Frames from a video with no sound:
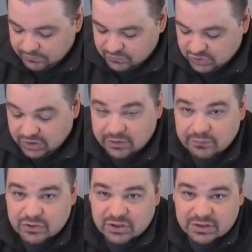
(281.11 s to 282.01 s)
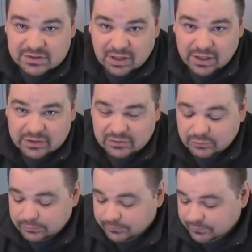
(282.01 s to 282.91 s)
Generic version can slot
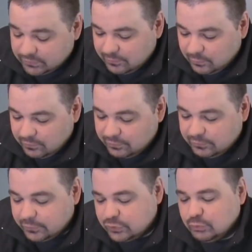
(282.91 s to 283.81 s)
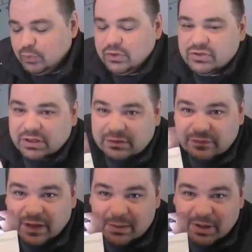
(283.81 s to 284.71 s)
2. For 2 points you get the
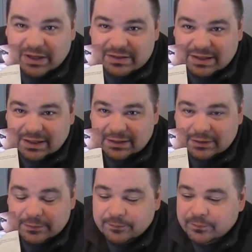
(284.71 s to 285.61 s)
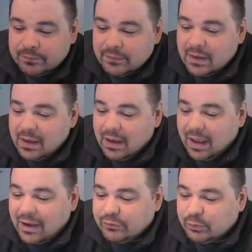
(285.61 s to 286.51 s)
flyby attack.
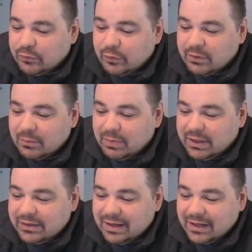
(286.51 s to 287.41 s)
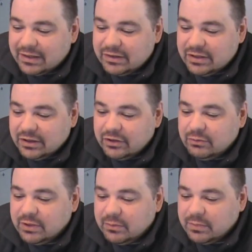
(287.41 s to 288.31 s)
After performing a bite attack in the air, you
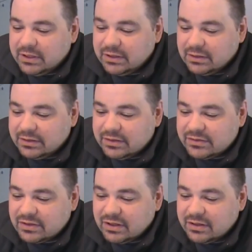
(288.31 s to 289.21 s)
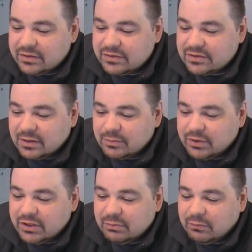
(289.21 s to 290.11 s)
may immediately discard this
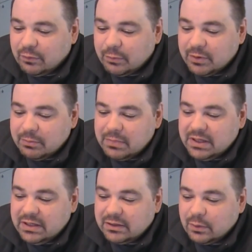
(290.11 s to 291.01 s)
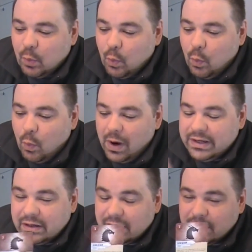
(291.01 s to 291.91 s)
upgrade to perform an immediate
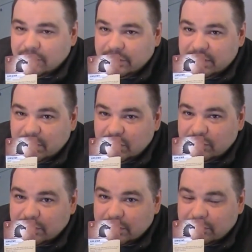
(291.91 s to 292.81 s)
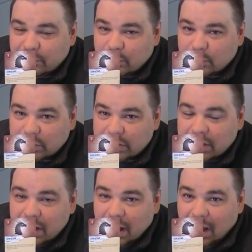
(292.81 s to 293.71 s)
white 3 maneuver forward.
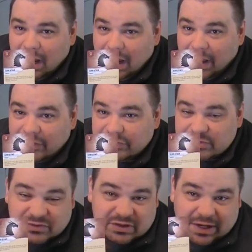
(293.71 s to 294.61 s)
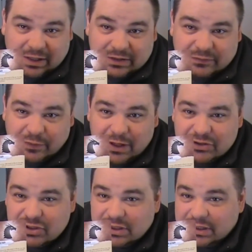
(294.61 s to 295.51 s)
So this is kind of like the
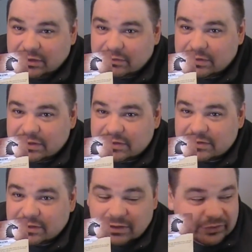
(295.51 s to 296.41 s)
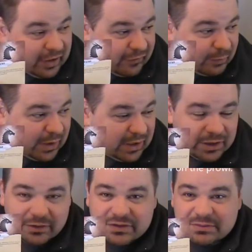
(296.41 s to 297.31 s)
Frost Giant. His little
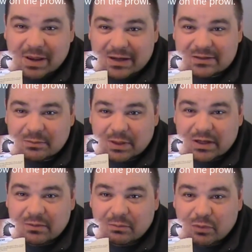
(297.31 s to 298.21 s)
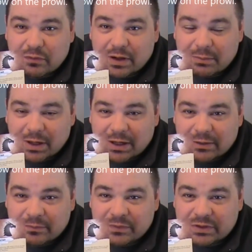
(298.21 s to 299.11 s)
drive-by, smack somebody and move on by
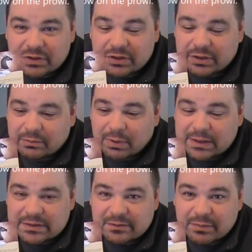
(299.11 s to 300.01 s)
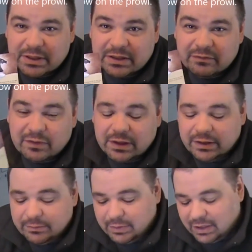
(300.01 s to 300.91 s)
him. Here you can bite somebody and fly
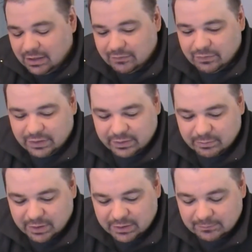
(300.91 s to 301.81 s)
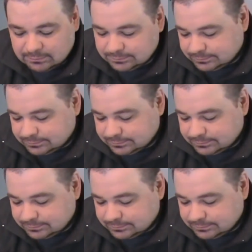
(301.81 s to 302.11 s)
on by him.